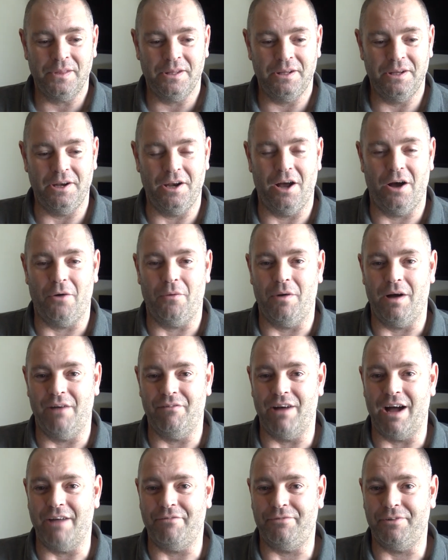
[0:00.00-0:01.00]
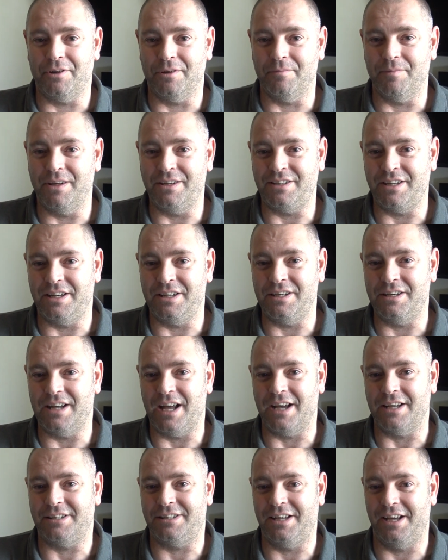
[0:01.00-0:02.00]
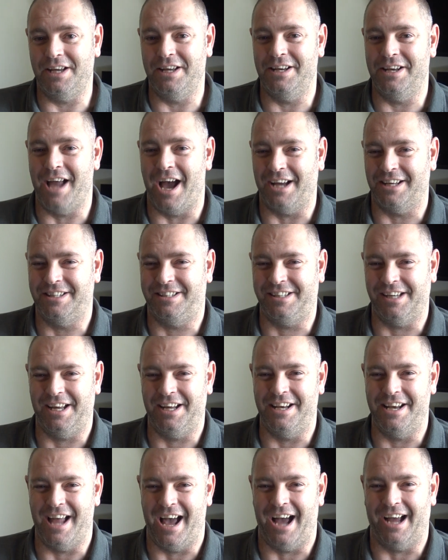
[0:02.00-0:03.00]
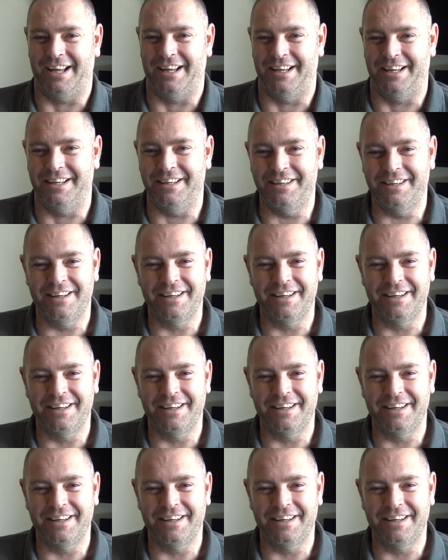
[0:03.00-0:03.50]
you know, have I filmed this in 1999